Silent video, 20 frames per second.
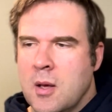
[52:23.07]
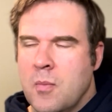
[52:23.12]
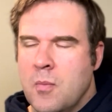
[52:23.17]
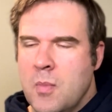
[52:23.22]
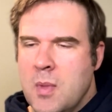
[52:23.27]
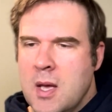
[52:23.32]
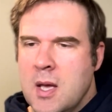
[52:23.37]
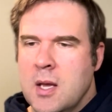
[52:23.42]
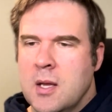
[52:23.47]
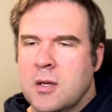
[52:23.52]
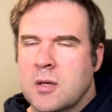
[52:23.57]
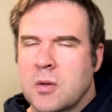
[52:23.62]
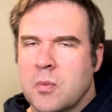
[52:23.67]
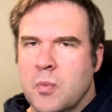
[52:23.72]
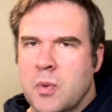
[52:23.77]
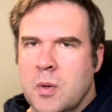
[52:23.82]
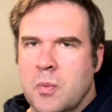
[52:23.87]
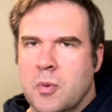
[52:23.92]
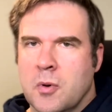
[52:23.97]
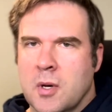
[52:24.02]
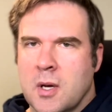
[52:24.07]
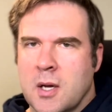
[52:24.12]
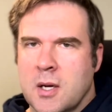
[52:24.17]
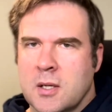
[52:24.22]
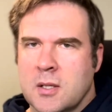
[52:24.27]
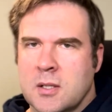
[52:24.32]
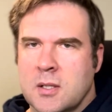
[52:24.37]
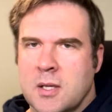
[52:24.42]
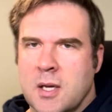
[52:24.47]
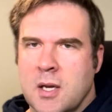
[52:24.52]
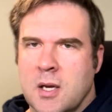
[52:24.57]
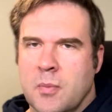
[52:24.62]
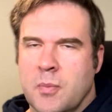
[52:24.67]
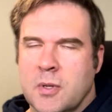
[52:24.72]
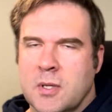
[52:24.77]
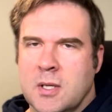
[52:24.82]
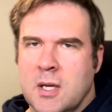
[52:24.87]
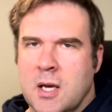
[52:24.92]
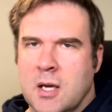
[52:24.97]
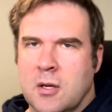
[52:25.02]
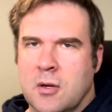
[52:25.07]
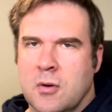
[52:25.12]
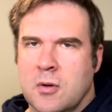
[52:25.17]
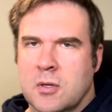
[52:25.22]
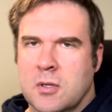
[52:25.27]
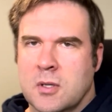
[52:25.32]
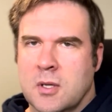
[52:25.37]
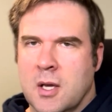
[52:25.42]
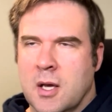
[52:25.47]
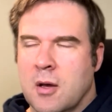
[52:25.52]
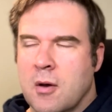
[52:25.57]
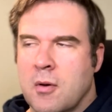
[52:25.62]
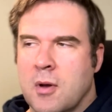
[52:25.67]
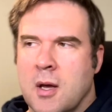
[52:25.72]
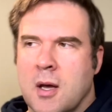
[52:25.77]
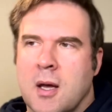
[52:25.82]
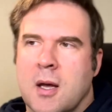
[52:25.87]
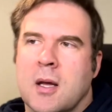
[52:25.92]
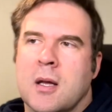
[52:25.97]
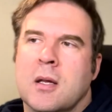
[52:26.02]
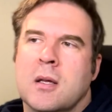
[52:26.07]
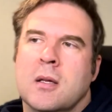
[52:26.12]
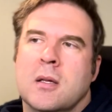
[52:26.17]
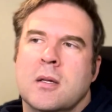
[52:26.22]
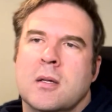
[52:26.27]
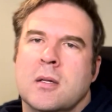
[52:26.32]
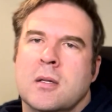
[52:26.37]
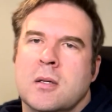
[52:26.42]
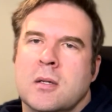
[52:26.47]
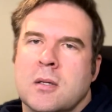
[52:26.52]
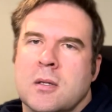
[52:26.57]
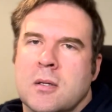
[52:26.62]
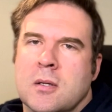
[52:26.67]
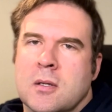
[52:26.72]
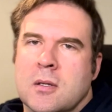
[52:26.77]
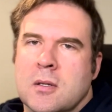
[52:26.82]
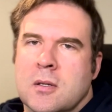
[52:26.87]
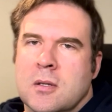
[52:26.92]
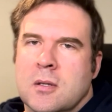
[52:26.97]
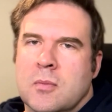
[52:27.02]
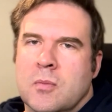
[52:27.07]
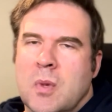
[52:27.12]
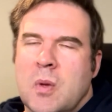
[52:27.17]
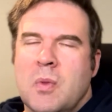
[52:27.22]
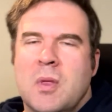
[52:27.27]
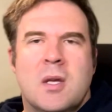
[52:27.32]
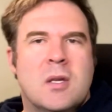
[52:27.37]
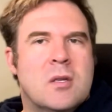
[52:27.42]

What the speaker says: made some people kind of stand up and take notice, like, okay, maybe